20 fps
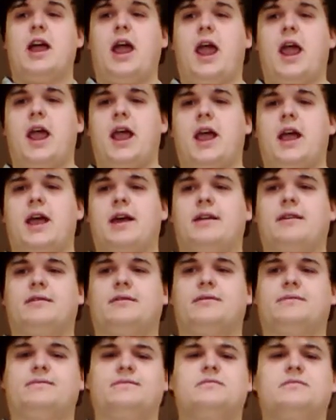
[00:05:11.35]

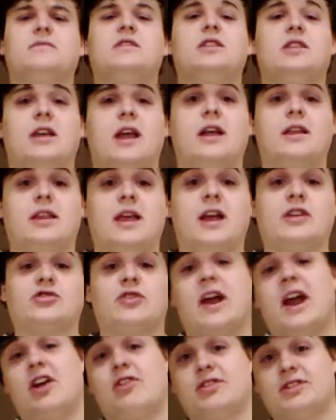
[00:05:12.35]
And the
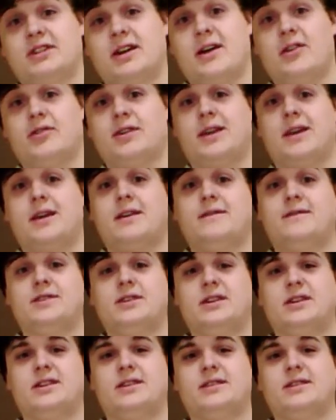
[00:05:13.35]
answer Aristotle
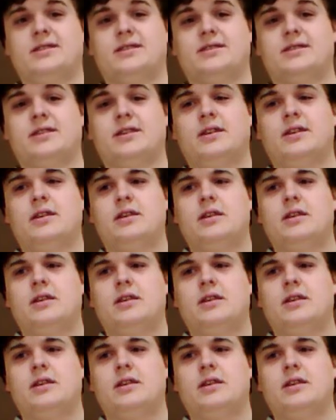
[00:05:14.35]
gives is,